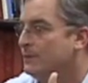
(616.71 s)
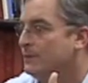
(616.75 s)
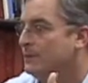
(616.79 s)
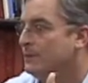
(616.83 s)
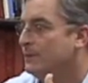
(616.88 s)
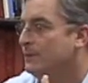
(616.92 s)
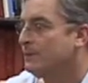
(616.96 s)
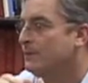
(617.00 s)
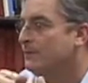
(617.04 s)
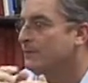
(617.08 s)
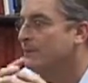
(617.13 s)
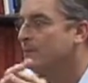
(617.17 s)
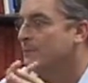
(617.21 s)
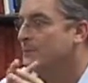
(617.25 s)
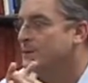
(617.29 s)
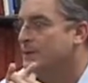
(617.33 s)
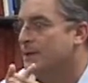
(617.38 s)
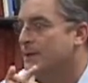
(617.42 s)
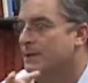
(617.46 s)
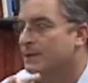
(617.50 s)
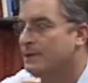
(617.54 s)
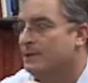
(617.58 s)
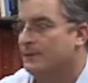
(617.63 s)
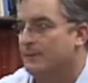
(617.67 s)
to do from a
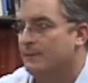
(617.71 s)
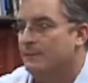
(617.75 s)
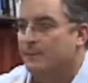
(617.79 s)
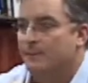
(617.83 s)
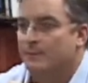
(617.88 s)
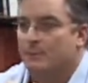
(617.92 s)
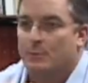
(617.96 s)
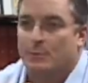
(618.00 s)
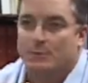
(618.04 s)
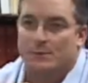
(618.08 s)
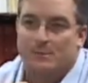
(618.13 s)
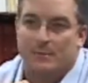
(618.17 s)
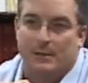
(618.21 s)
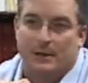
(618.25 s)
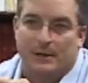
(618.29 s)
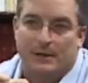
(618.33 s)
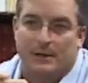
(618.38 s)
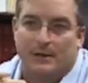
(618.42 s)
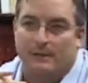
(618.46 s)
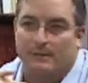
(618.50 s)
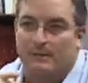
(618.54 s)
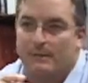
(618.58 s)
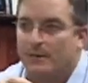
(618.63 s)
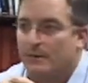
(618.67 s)
scientific
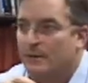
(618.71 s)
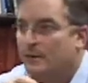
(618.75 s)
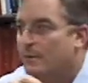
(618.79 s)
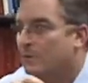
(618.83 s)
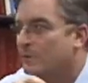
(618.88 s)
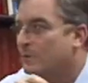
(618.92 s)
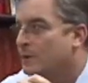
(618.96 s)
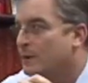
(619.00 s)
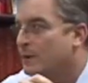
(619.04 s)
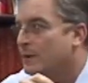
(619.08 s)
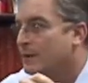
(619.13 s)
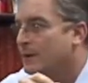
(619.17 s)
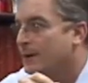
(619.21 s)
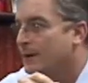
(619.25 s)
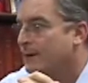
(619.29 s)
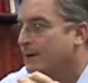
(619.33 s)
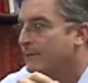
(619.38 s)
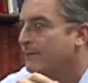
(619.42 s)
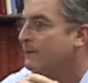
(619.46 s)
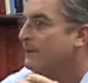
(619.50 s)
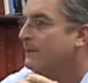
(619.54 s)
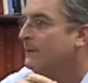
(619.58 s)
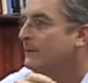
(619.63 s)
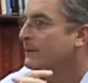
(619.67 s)
perspective, then you wouldn't
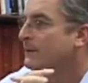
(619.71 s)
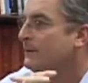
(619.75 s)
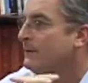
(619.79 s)
have